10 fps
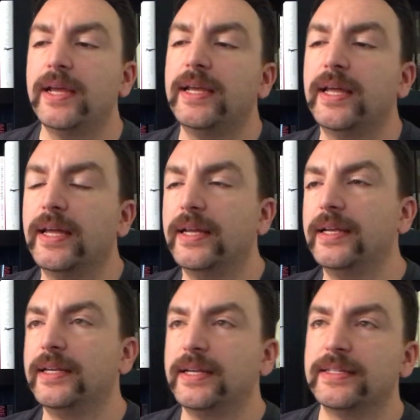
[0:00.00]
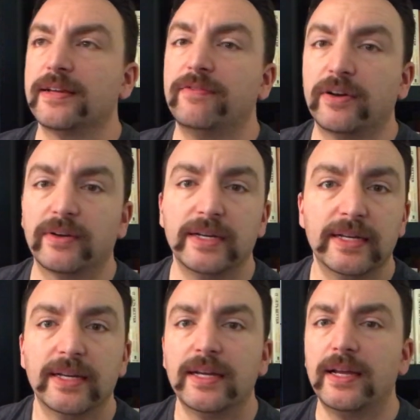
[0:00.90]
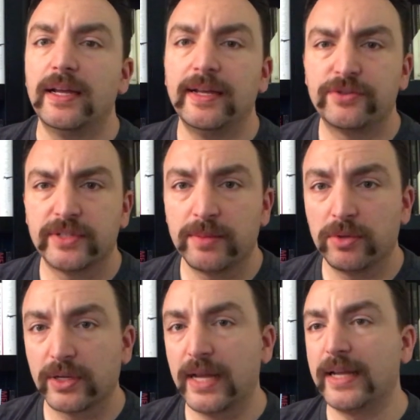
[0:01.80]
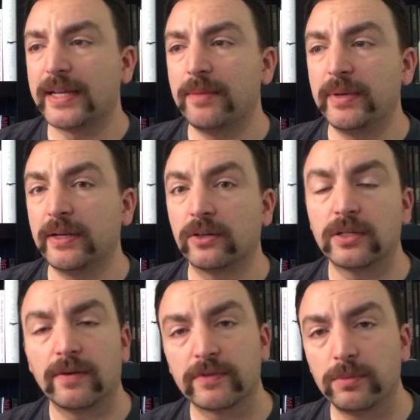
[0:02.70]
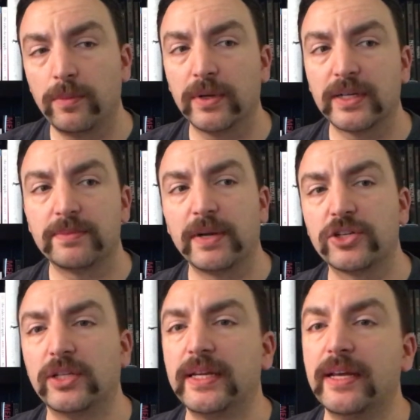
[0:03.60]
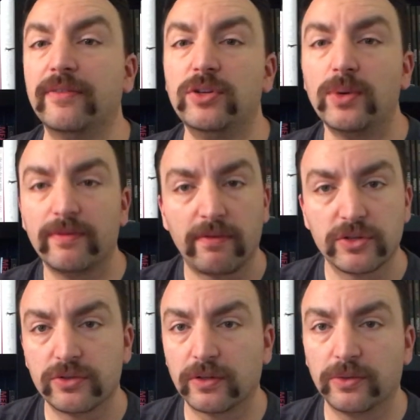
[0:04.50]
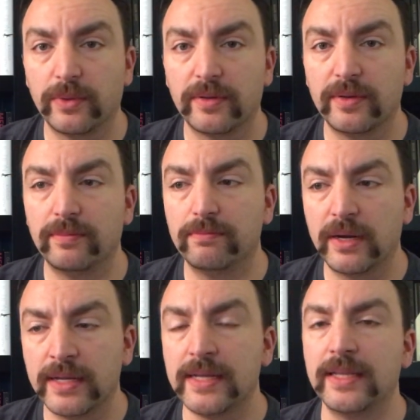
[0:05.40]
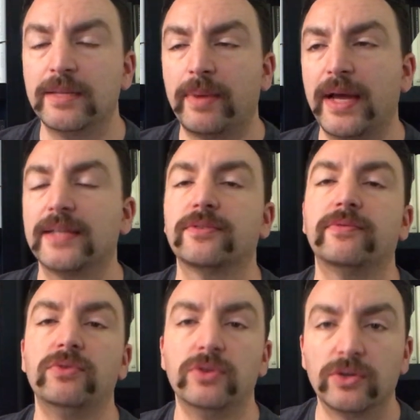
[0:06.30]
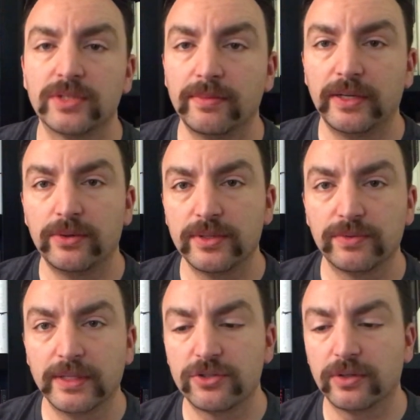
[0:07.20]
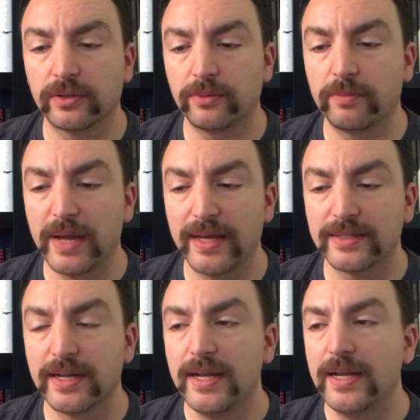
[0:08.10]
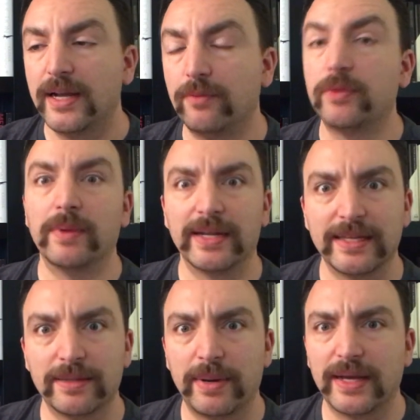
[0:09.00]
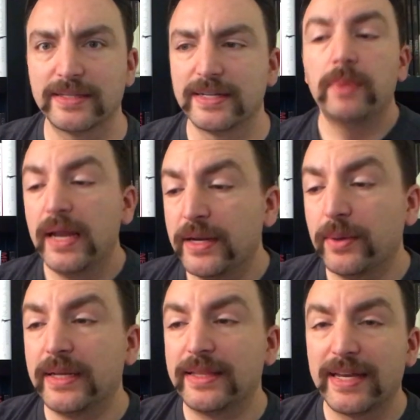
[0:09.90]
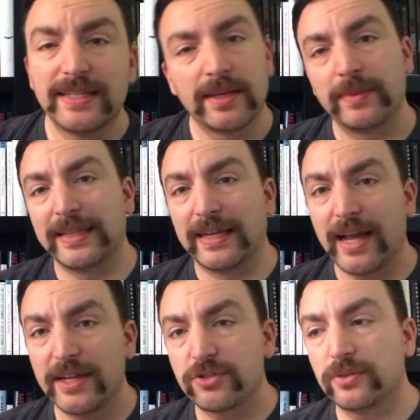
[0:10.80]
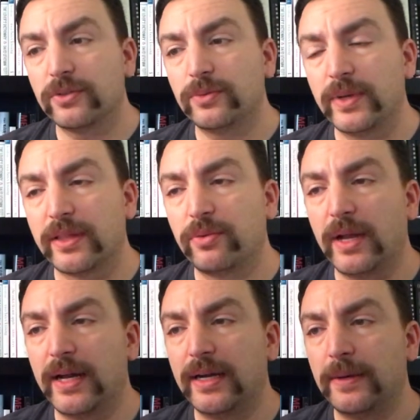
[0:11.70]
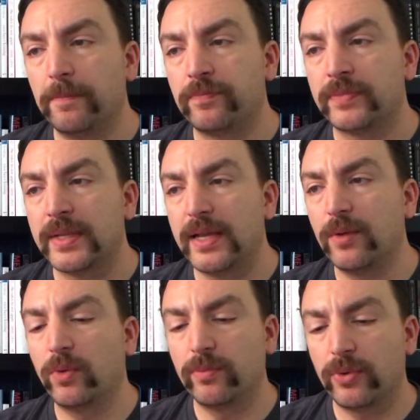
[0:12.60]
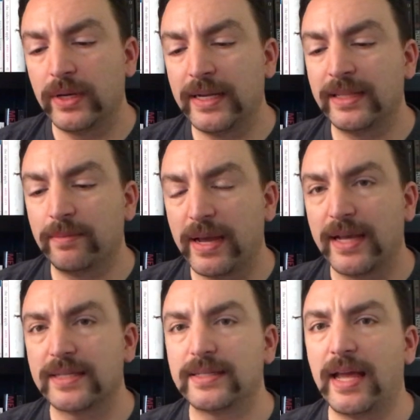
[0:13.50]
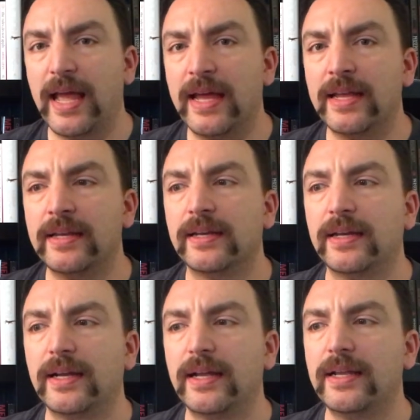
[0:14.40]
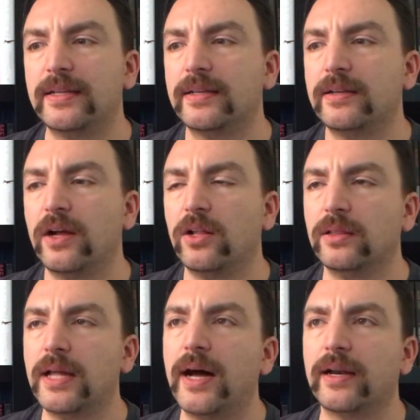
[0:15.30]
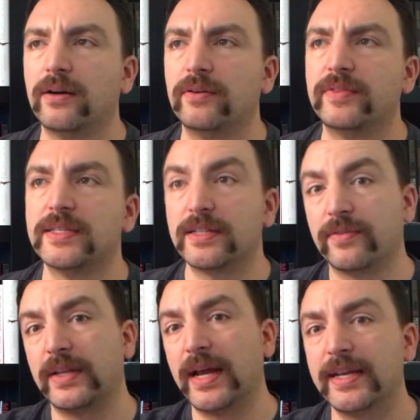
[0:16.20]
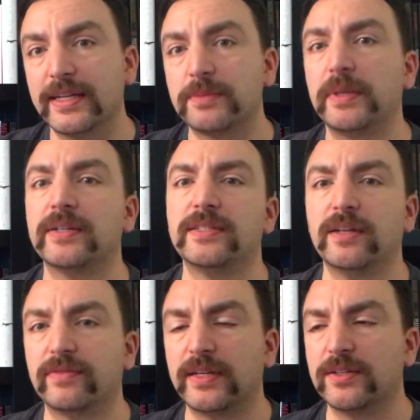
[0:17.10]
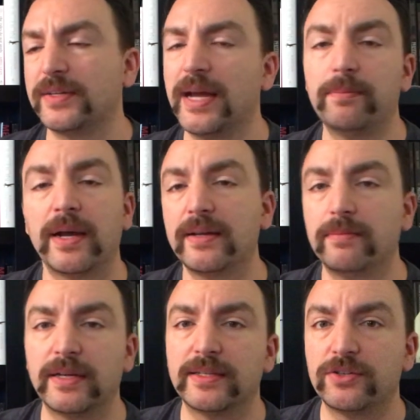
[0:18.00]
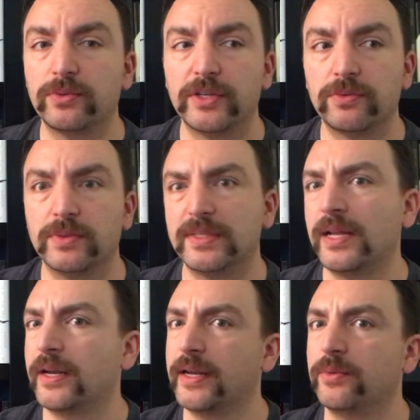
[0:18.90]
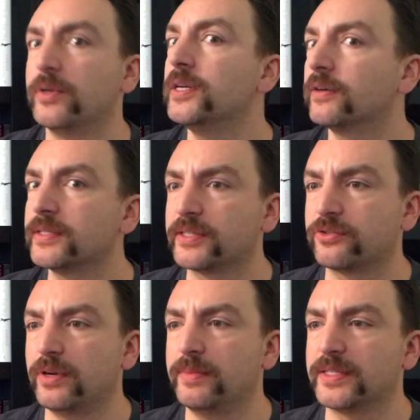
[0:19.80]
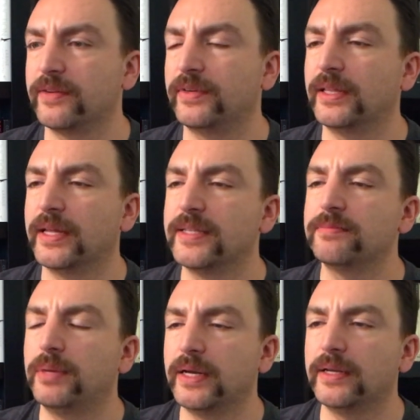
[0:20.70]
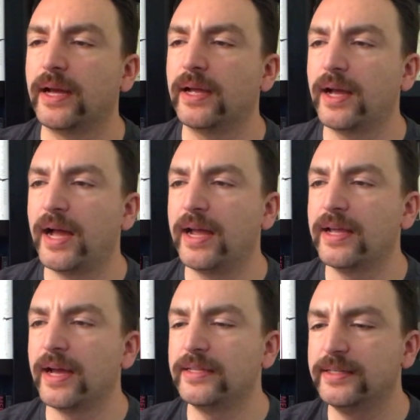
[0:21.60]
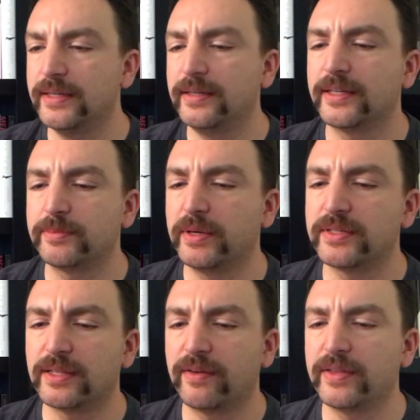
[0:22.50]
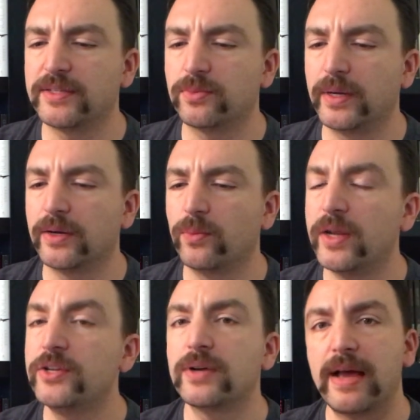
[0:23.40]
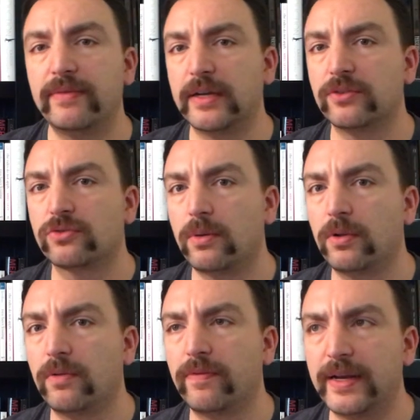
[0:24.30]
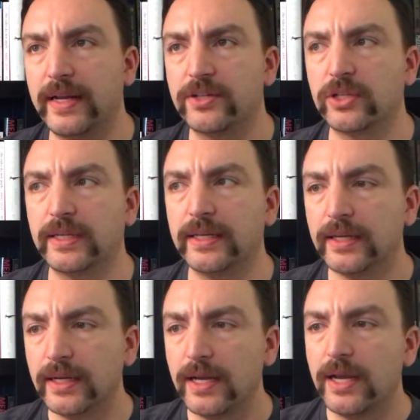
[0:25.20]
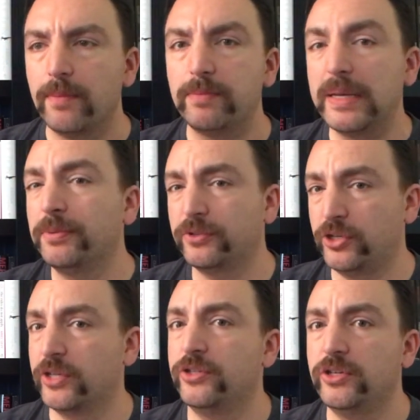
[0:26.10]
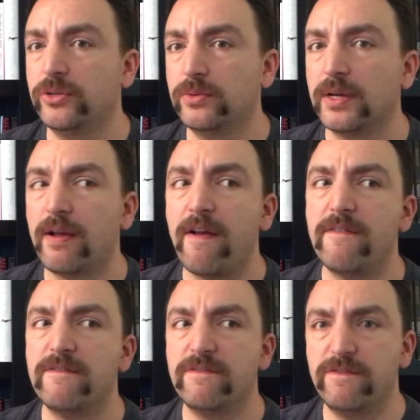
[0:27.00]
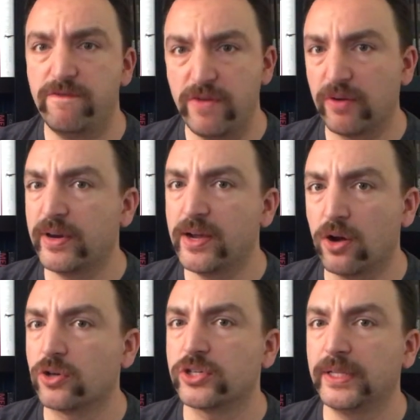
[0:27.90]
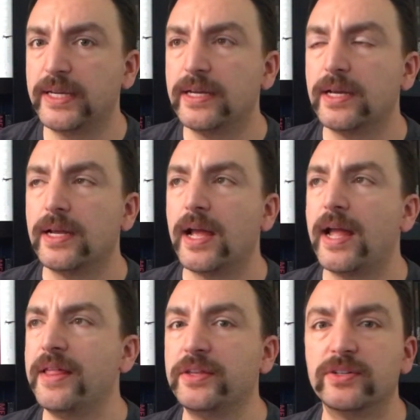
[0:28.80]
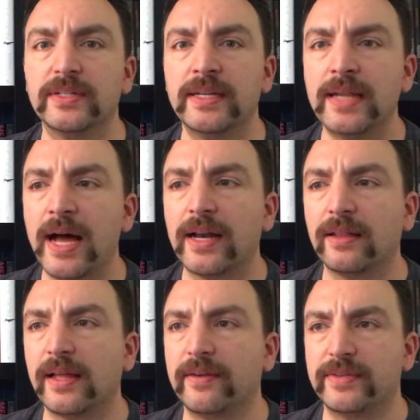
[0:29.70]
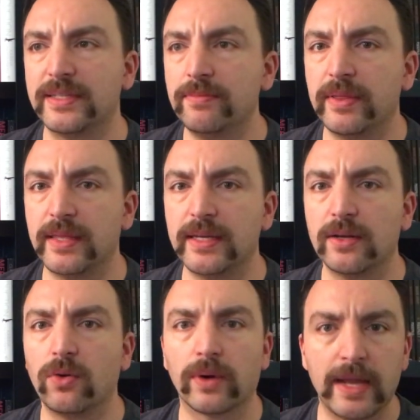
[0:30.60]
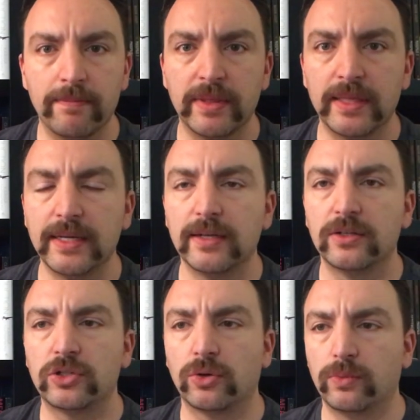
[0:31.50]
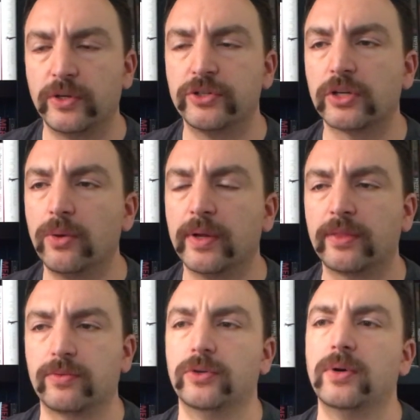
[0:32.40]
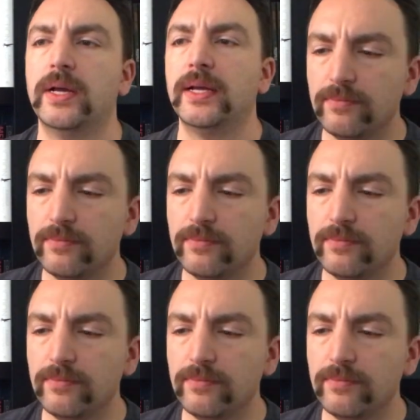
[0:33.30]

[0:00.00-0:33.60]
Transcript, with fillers: It, it is a very interesting book. It can be an uncomfortable book, especially if you have ever struggled with money in the past, or if you know somebody who has really struggled with past with money in the past. Anyway, that is something that I struggled with um, at one point in the past, and a lot of the stuff that I had experienced dovetails in. My, my situation was not anywhere near as extreme as Stephanie Land's, but I, I did experience a lot of things where when you're having trouble financially, people judge you very harshly, and there's not a lot of sympathy or empathy toward what you're going through.